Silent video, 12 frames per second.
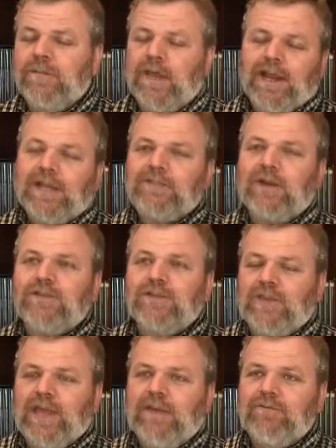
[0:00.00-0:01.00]
and I talked to
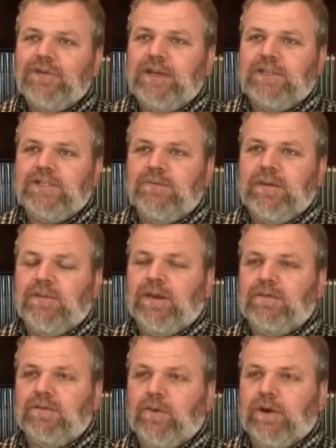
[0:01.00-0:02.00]
the advertising people I
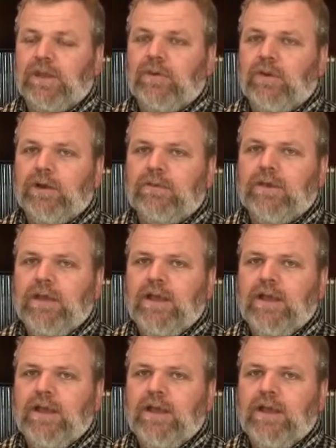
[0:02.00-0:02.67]
was working with,